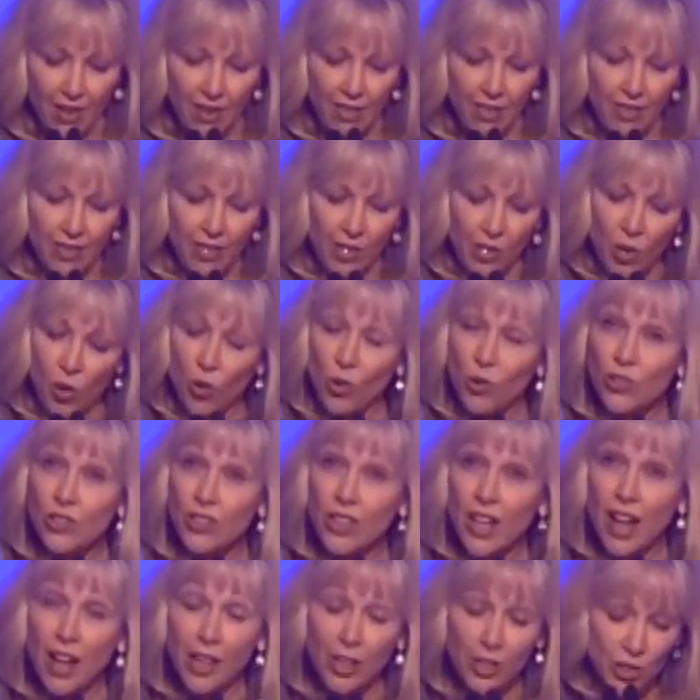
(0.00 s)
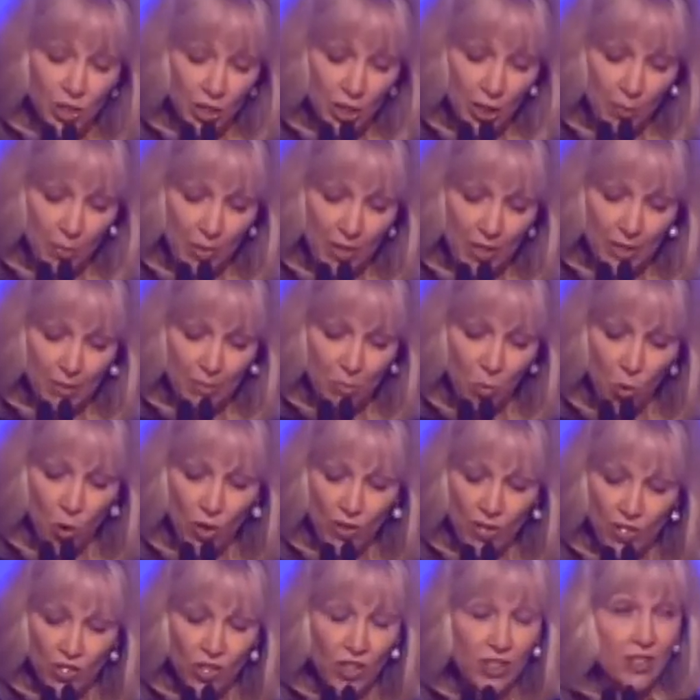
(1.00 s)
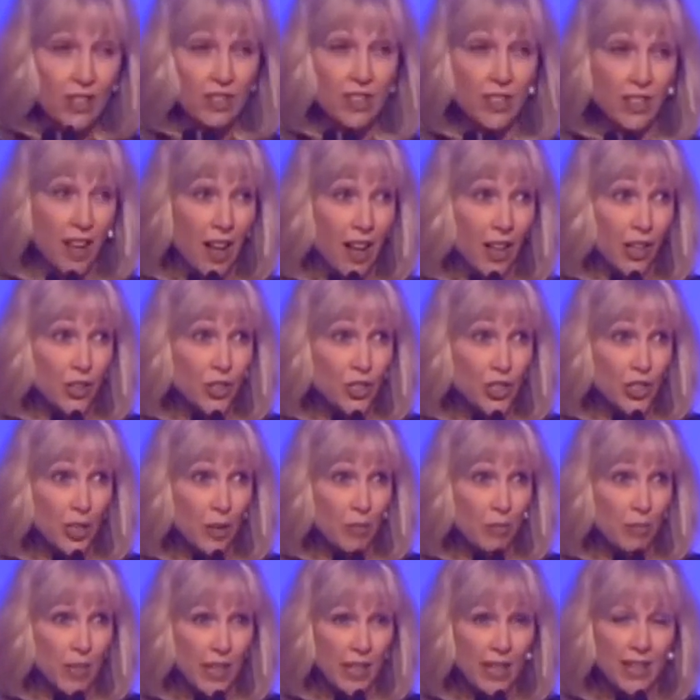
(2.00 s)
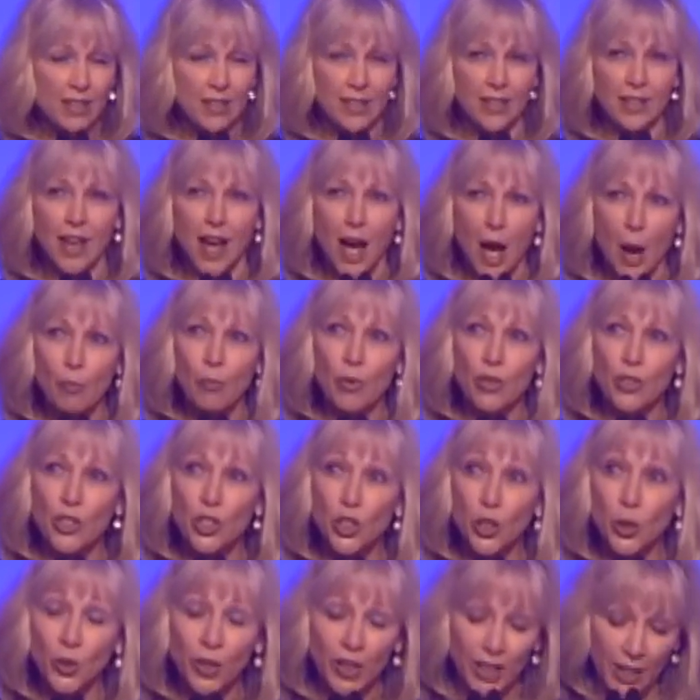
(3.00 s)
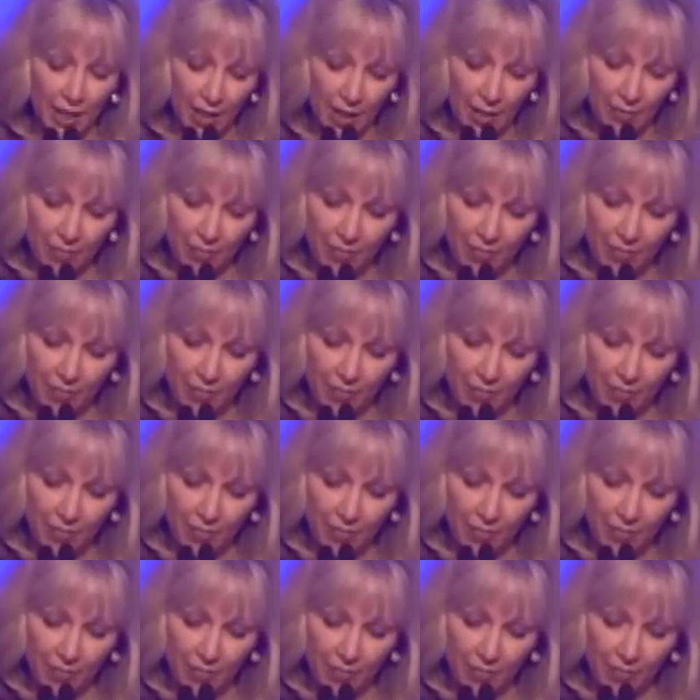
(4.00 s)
The GOAL Scholarship is more than just a scholarship, it is an opportunity.